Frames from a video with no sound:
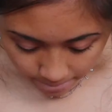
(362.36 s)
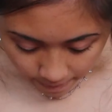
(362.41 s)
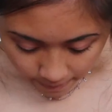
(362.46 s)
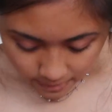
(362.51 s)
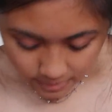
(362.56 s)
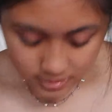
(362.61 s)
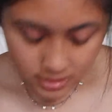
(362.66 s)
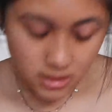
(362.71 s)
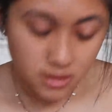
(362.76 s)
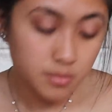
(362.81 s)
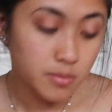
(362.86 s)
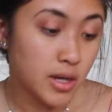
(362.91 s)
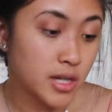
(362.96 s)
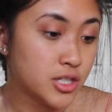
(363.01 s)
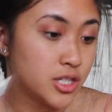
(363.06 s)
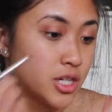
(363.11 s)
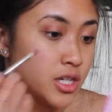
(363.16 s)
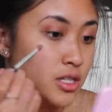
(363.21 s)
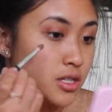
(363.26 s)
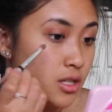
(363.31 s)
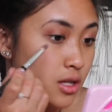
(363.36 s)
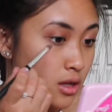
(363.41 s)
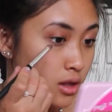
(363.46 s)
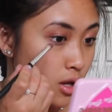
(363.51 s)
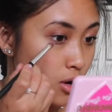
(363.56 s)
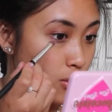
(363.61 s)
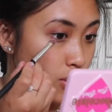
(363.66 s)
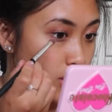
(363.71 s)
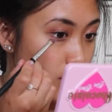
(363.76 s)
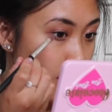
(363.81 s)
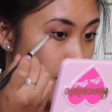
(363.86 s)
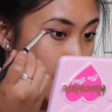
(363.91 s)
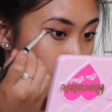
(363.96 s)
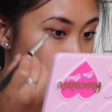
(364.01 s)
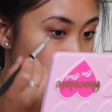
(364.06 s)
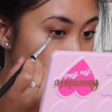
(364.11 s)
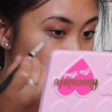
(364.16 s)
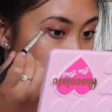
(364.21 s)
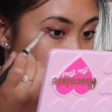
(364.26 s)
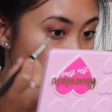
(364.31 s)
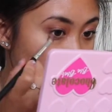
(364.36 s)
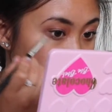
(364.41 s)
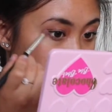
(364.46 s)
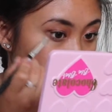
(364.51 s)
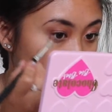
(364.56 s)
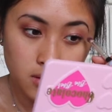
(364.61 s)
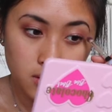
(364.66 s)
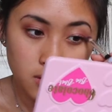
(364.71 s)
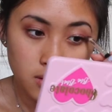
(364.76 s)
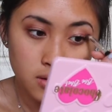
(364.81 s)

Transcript: and smudge into lower lash line.